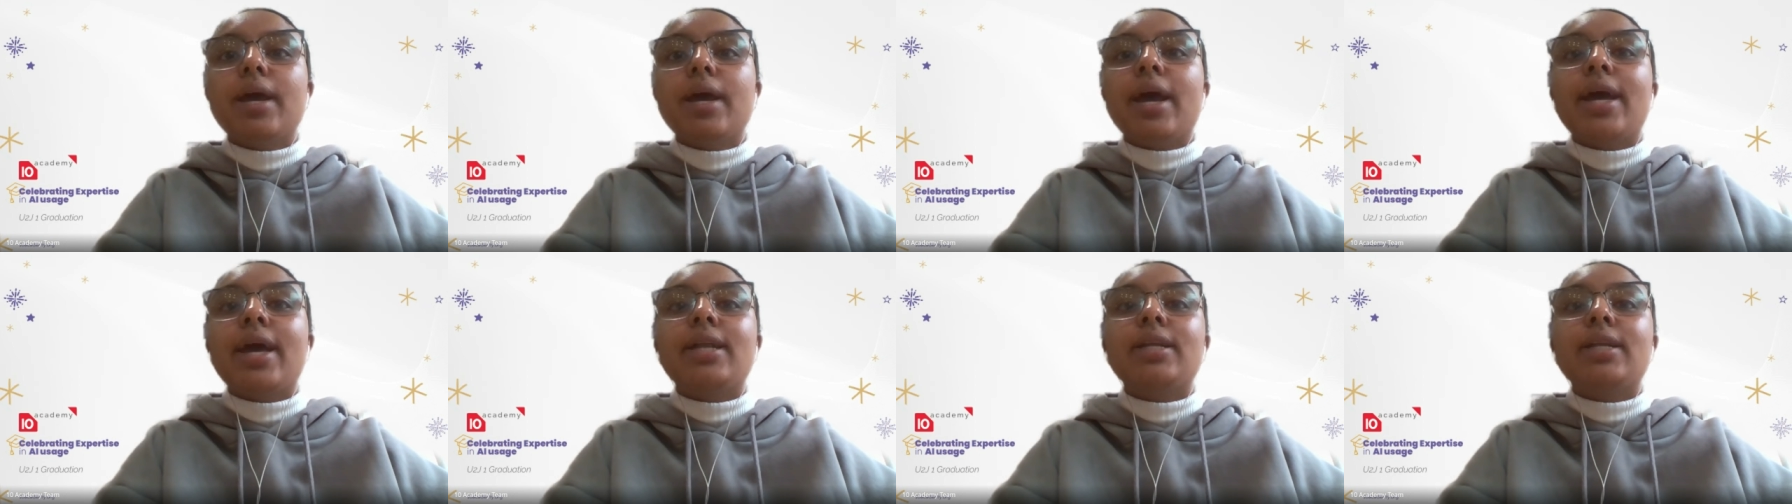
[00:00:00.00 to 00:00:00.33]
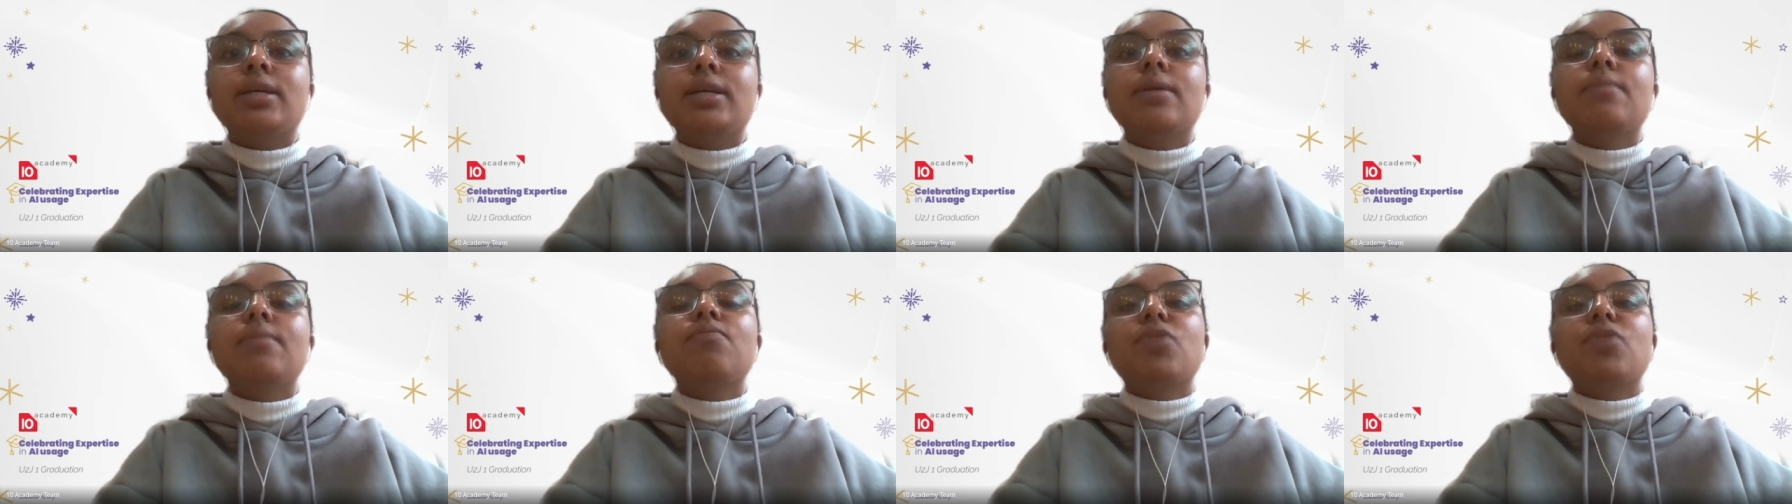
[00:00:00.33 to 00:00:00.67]

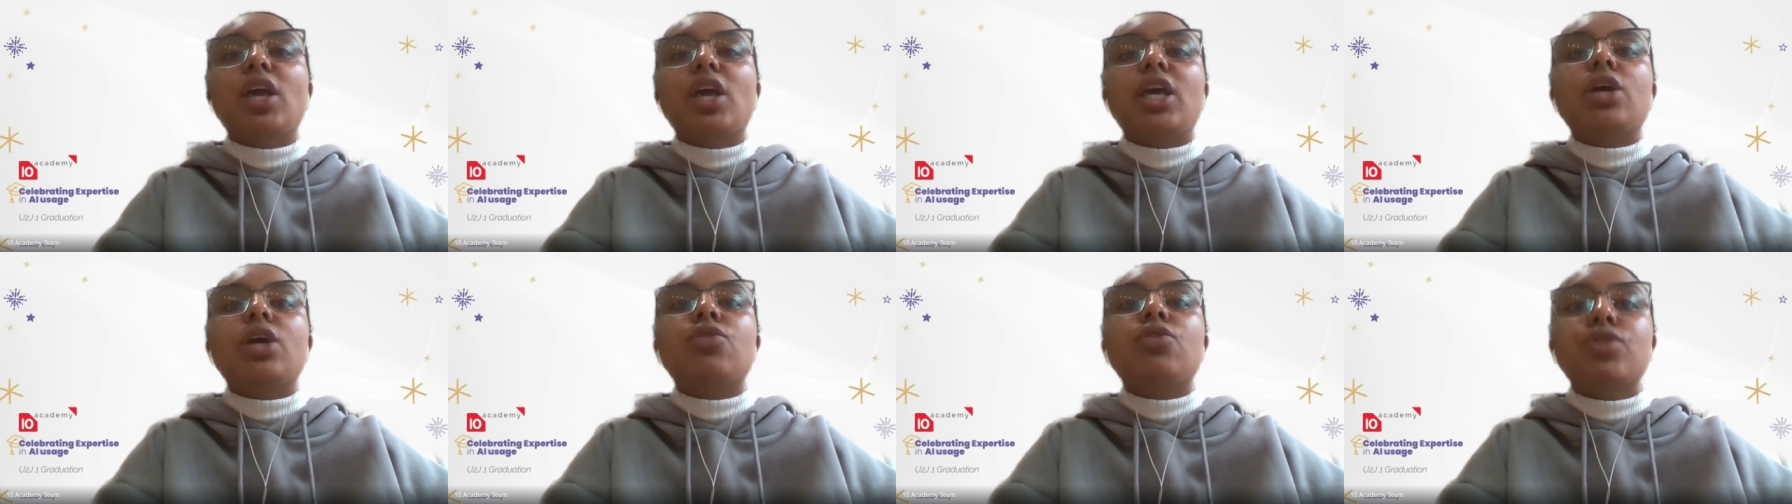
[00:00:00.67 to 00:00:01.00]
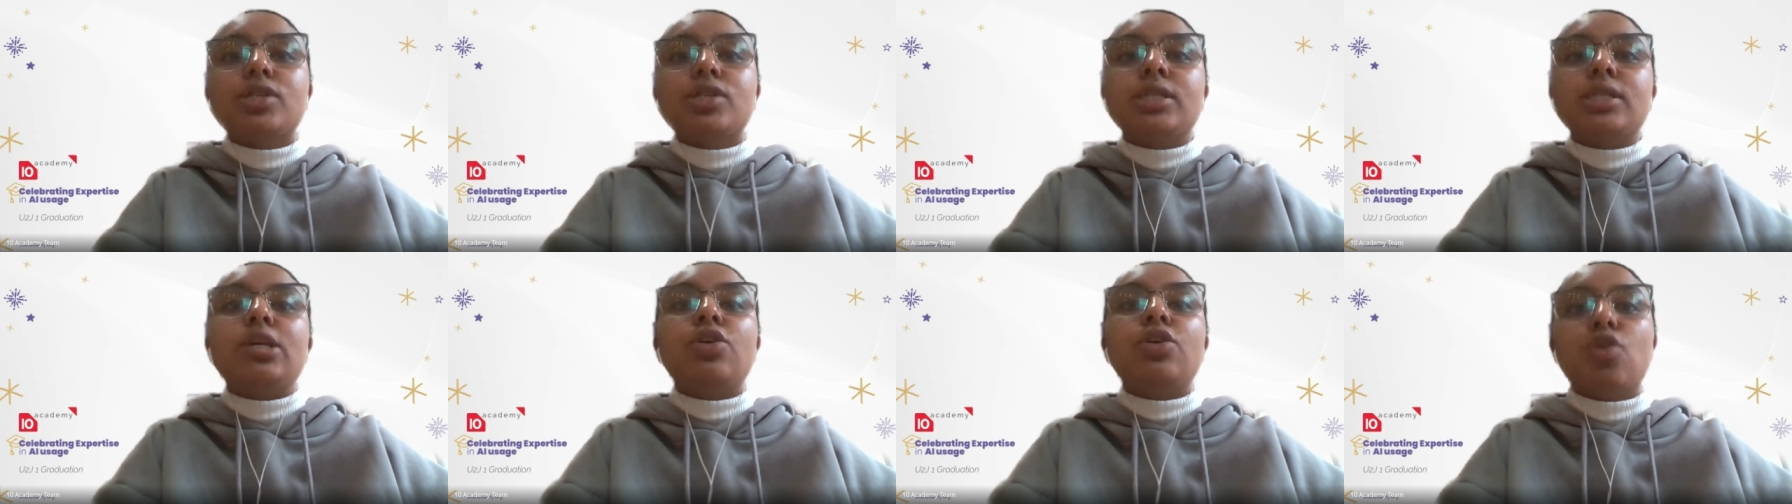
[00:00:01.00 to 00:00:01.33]
and like
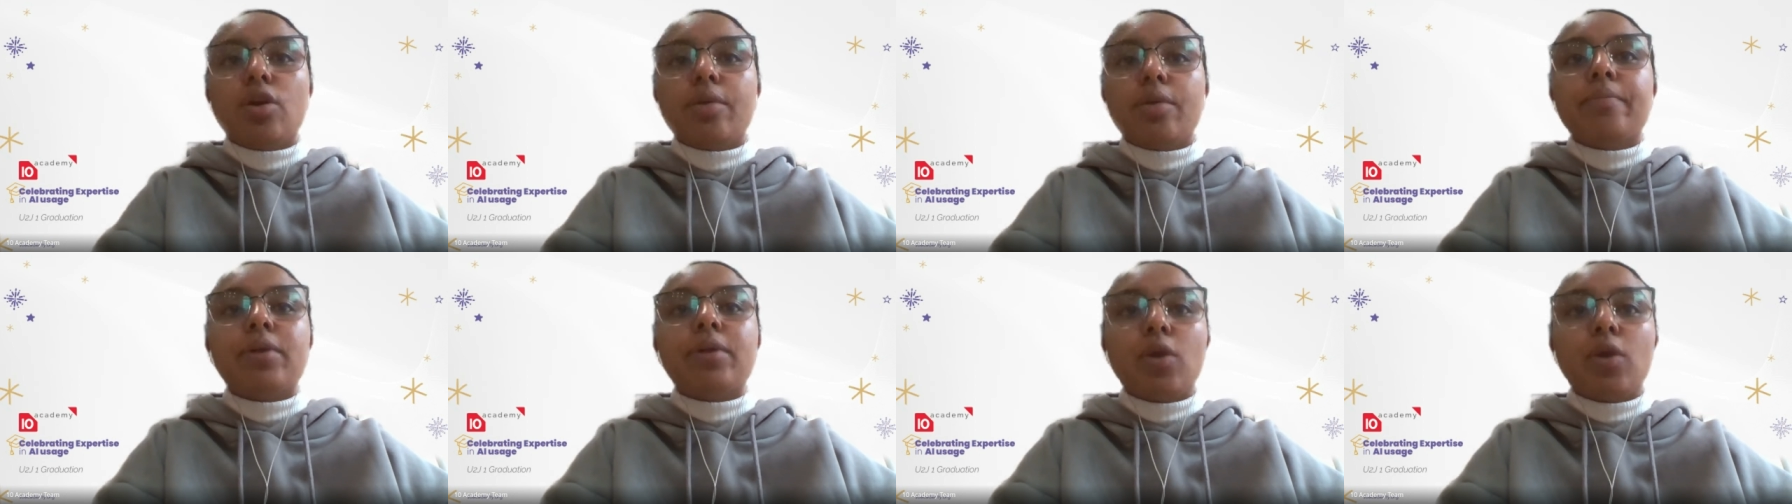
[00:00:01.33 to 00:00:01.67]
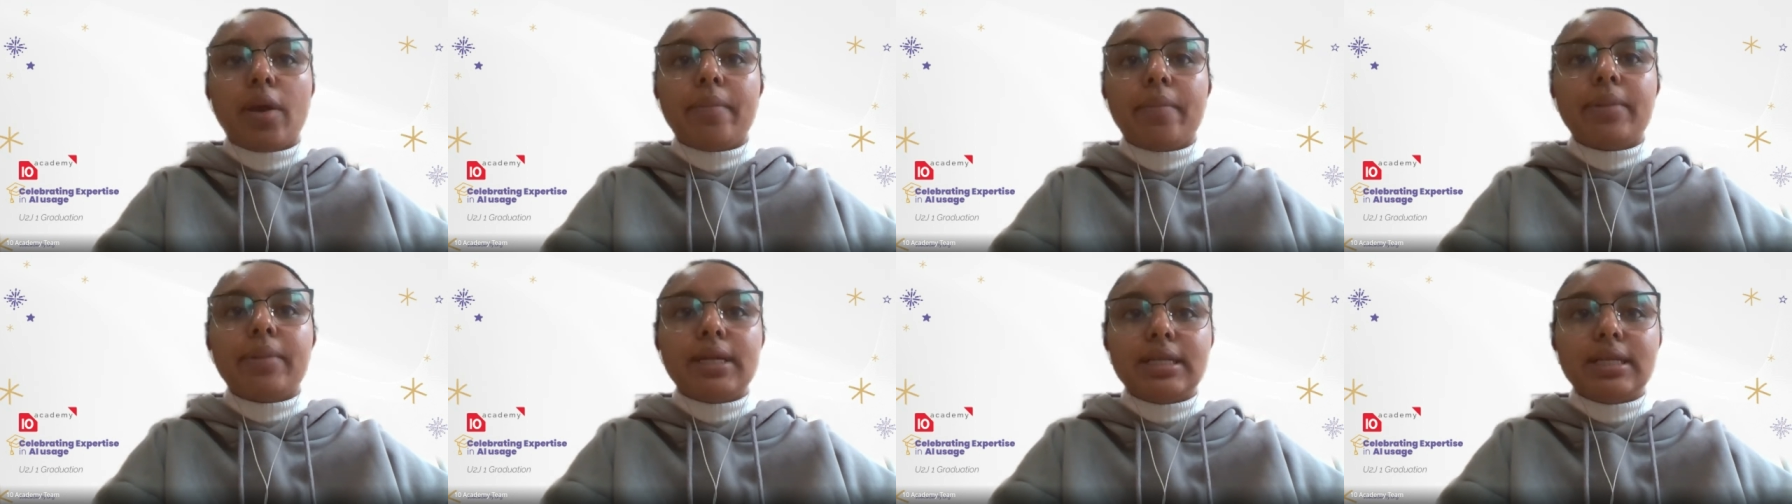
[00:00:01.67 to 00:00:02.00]
increasing your
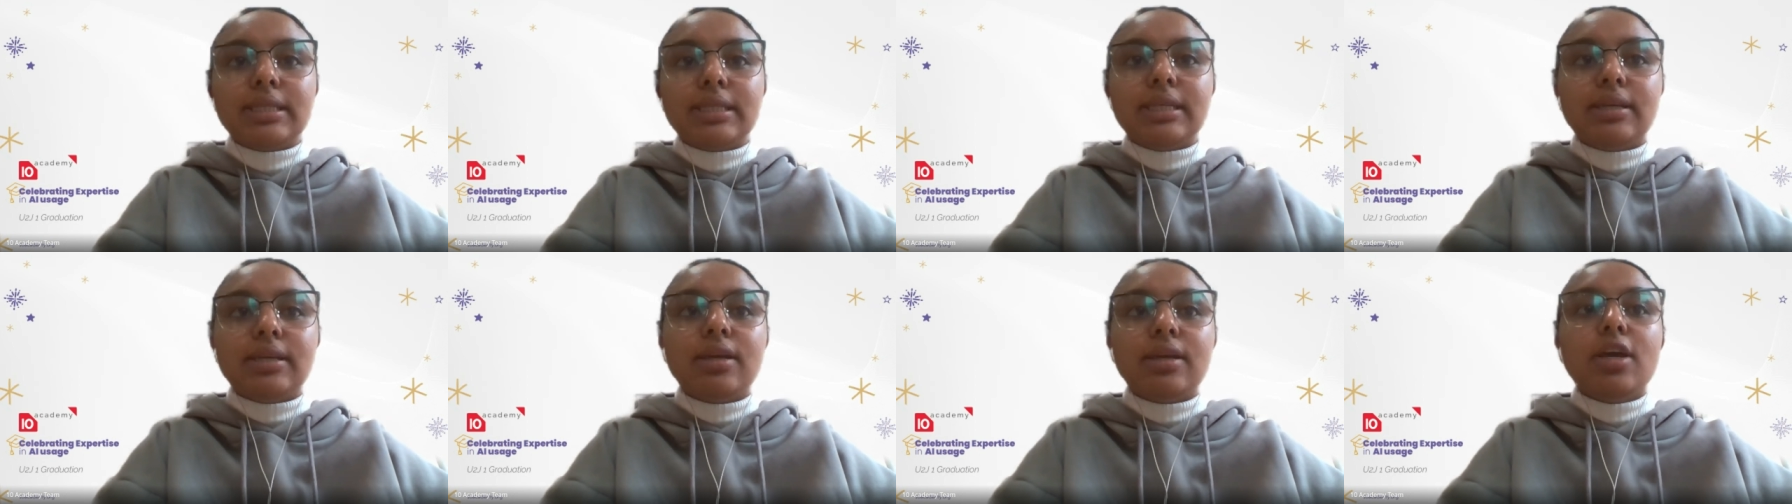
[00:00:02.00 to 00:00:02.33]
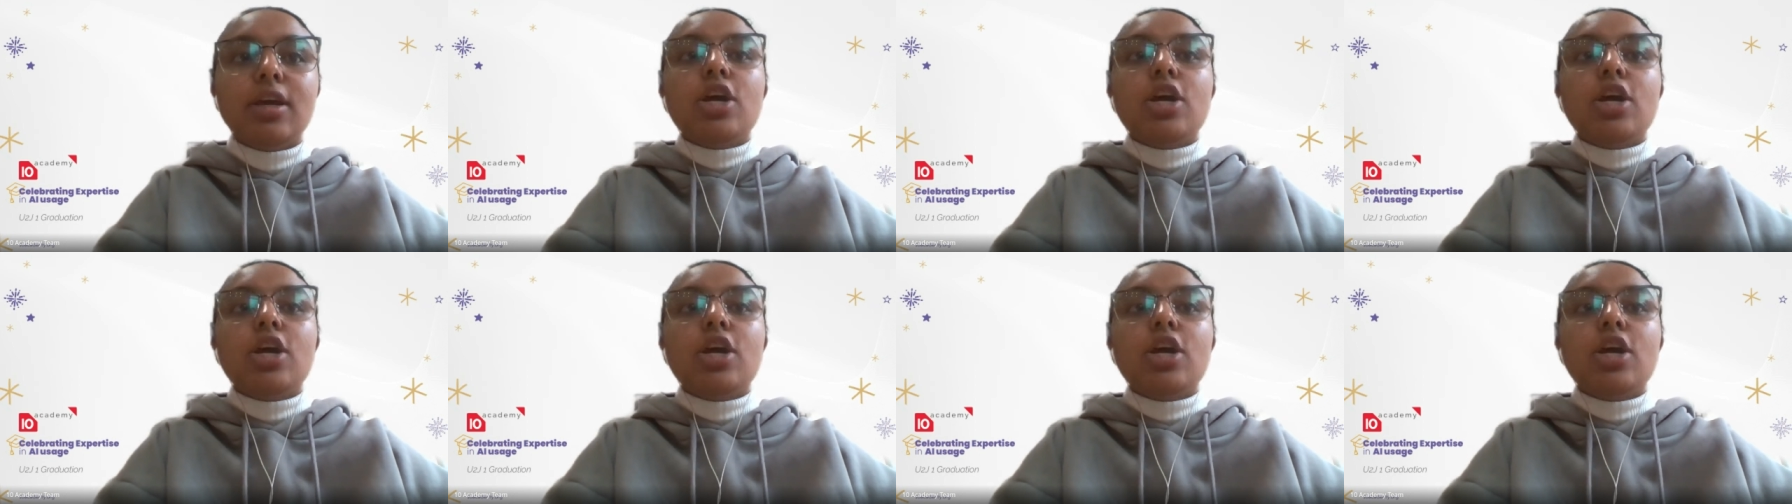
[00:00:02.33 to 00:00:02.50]
employability.